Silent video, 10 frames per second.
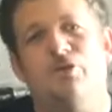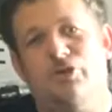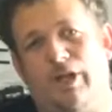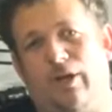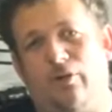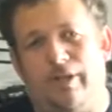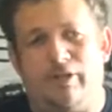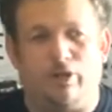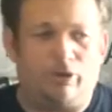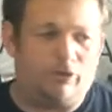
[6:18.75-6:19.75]
generally
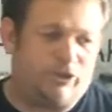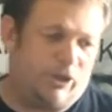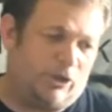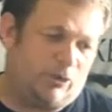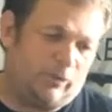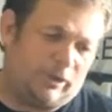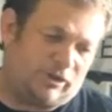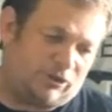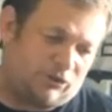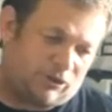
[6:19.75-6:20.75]
you're dealing
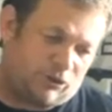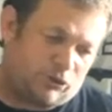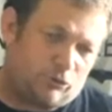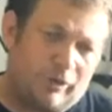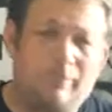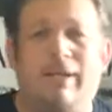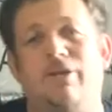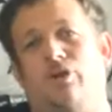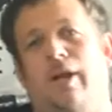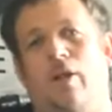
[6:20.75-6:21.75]
with three
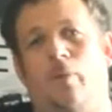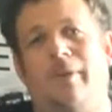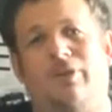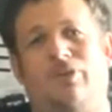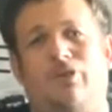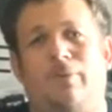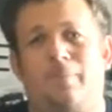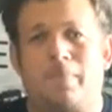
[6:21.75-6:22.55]
major elements